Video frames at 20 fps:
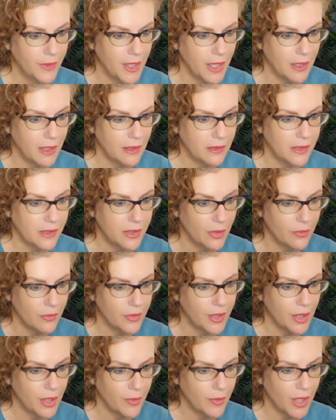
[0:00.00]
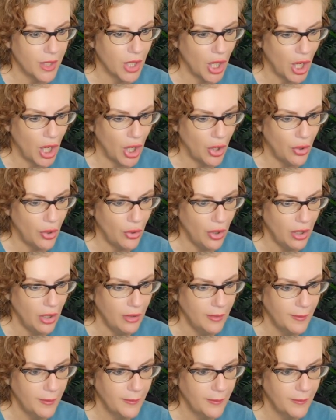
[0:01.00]
thing. So there we go.
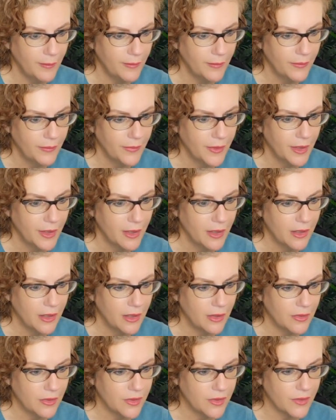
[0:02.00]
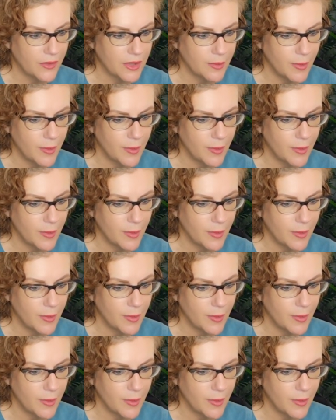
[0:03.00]
Years of